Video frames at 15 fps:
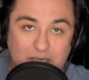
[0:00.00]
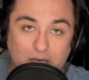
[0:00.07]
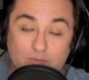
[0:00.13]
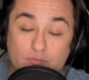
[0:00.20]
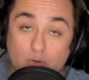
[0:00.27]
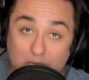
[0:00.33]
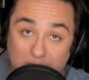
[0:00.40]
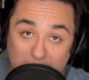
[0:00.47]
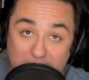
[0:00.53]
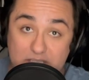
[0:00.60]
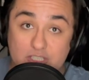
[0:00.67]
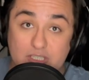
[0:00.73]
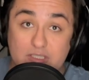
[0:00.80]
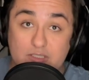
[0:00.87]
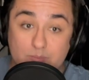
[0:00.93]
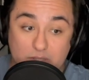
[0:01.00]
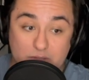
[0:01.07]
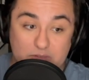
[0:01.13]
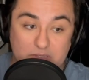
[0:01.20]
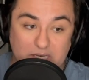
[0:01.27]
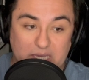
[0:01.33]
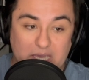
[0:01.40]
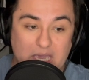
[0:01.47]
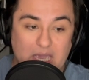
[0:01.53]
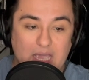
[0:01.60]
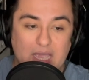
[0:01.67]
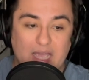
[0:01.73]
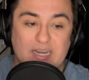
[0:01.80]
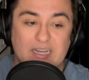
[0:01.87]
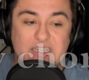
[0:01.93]
of religious music
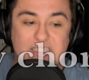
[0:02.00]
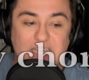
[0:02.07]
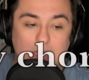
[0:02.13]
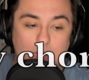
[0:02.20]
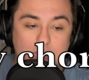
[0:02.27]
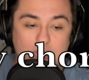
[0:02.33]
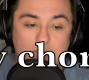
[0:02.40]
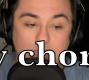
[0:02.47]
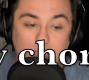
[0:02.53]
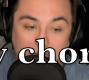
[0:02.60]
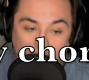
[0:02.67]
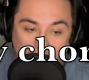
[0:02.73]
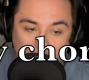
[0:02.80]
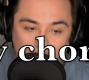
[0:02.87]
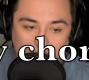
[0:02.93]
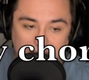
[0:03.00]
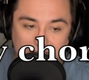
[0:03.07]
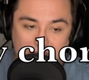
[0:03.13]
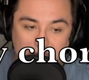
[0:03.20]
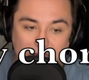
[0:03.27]
and attempt to copy it